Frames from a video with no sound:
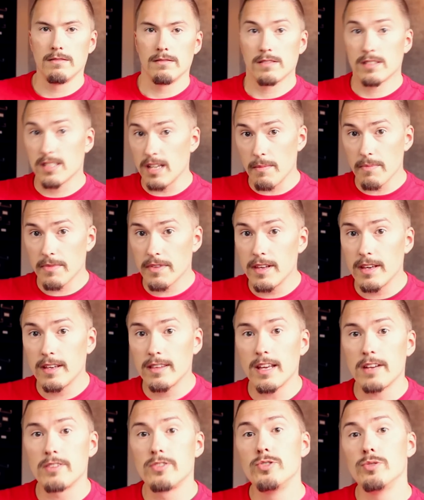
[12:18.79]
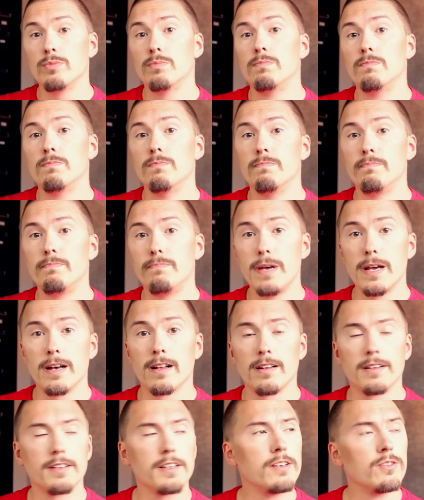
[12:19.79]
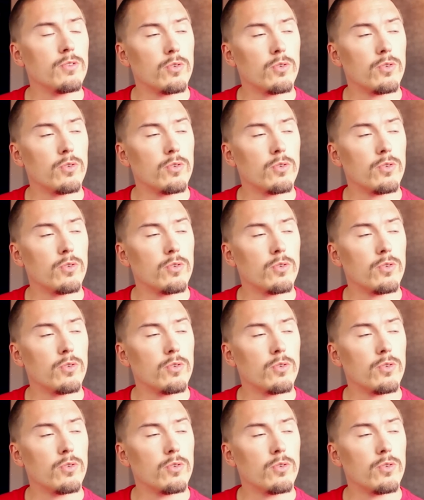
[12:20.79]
Something that you build in